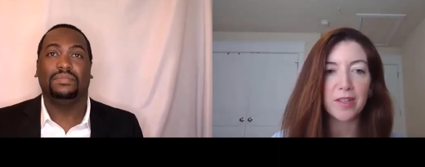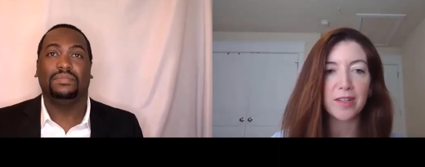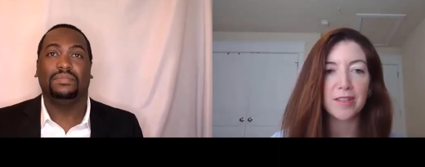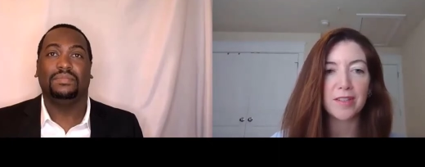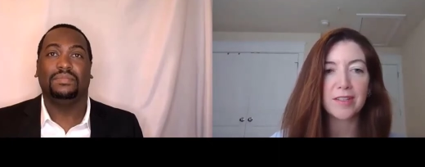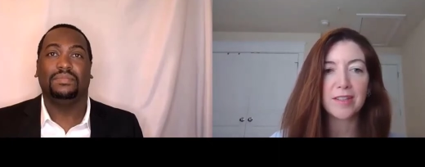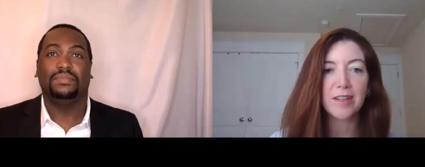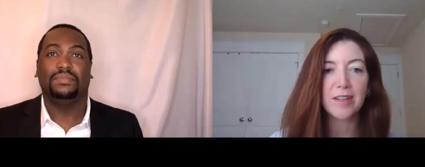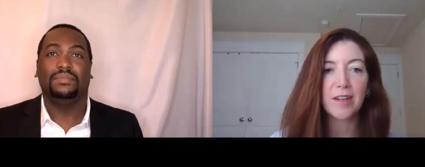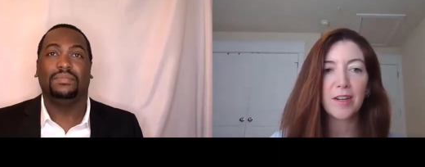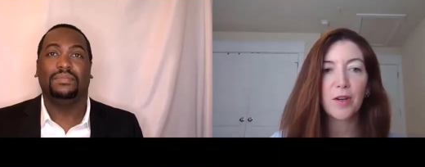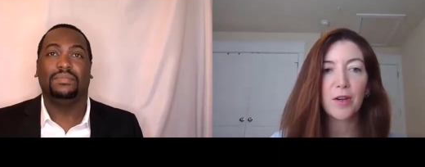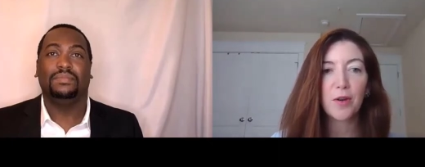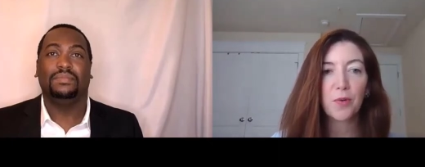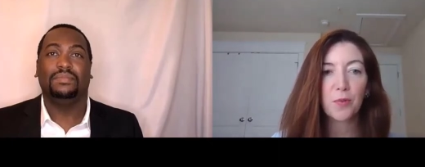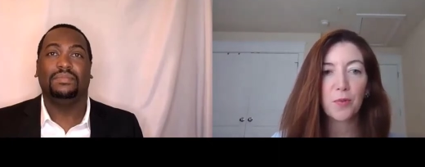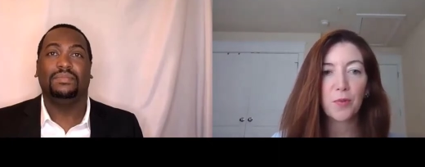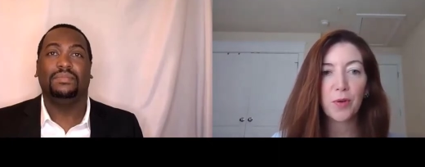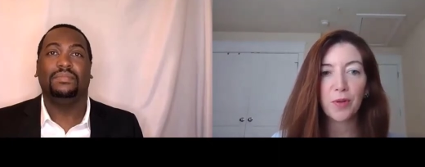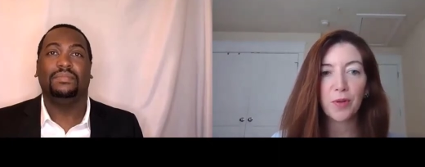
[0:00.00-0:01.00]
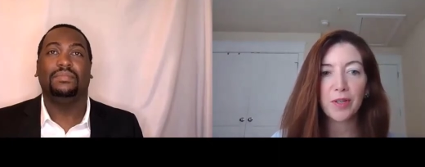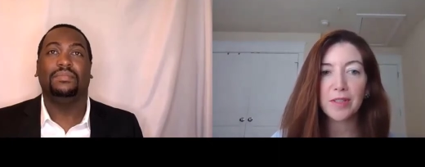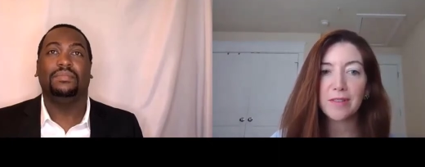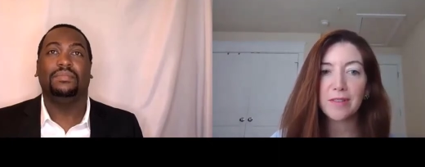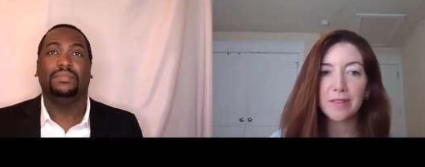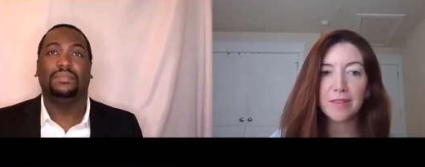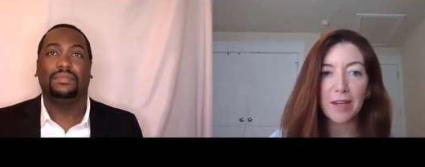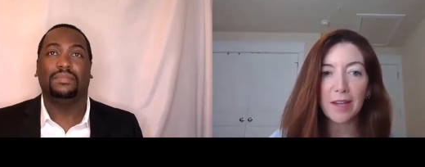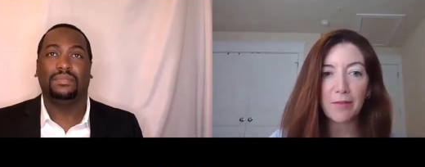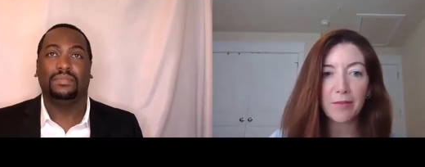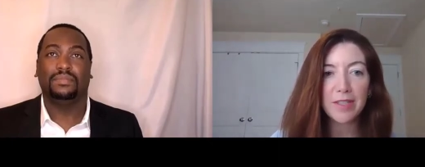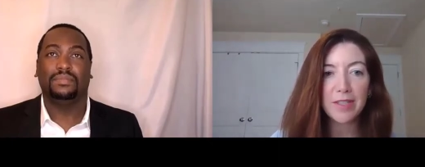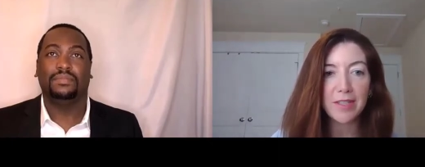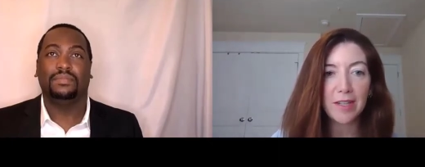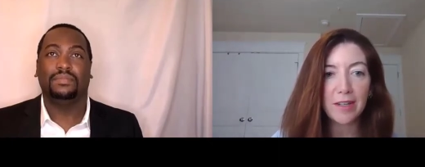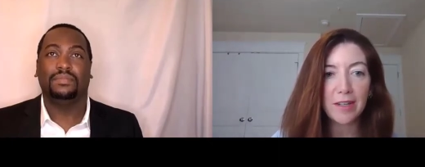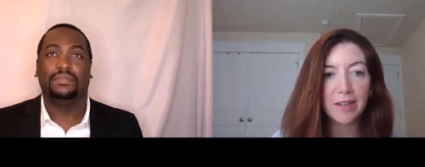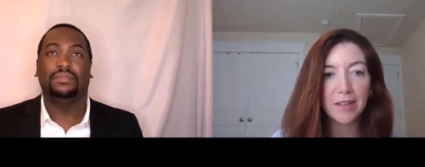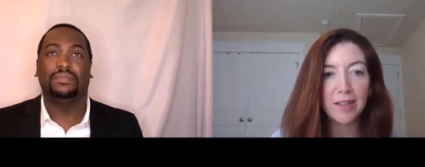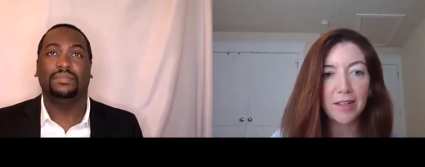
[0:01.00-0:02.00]
Speaker 1: this really
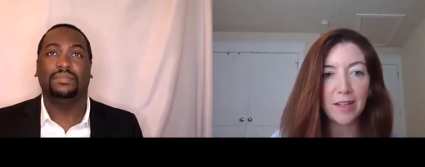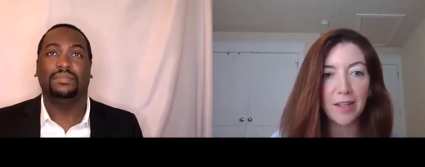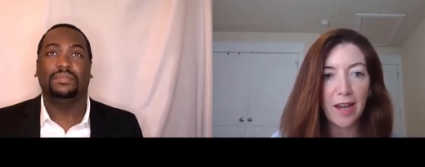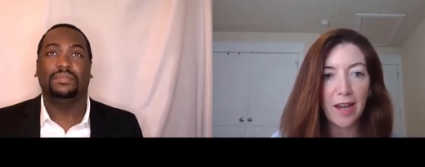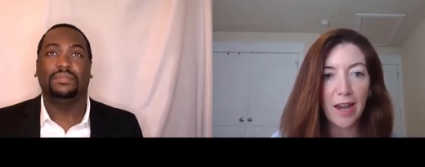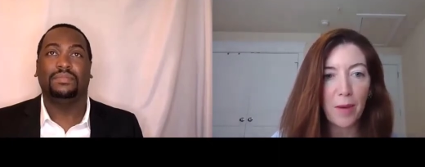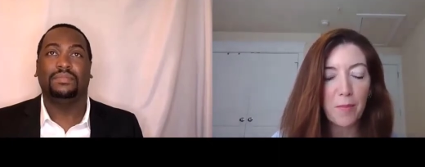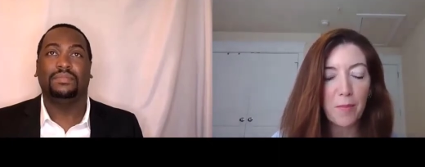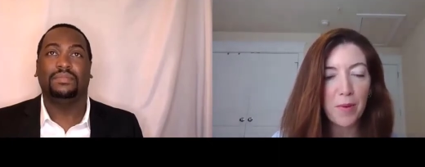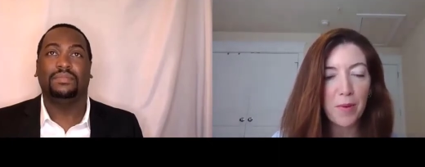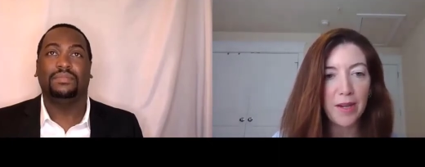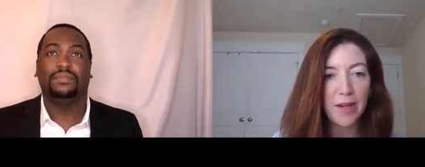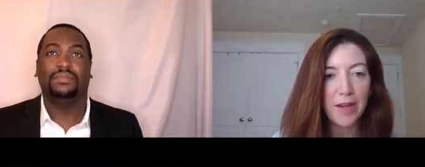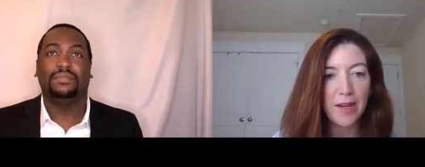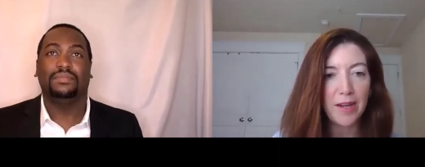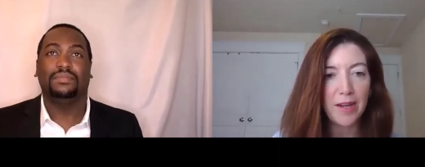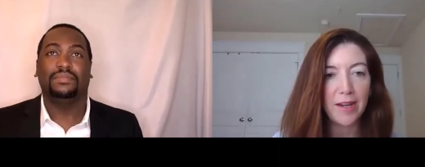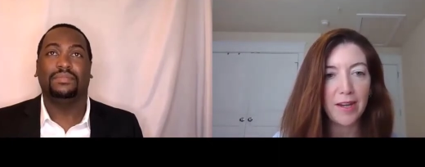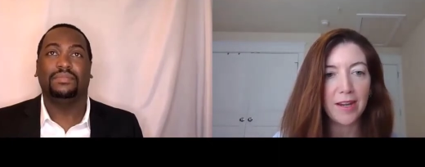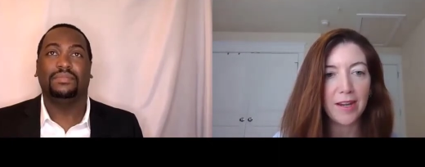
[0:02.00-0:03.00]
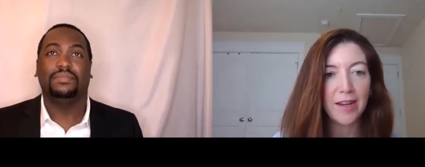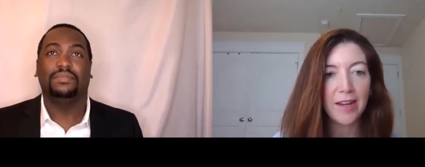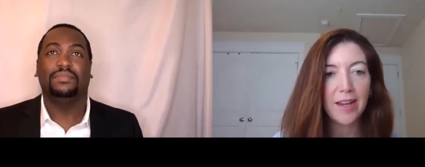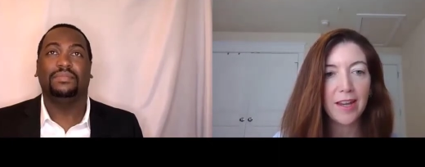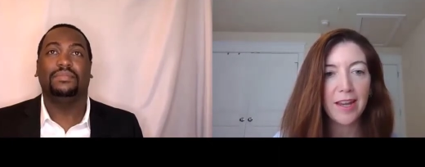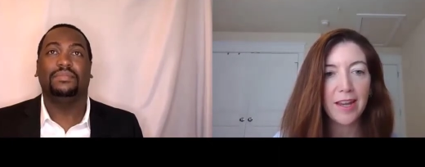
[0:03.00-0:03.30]
devastating thing happening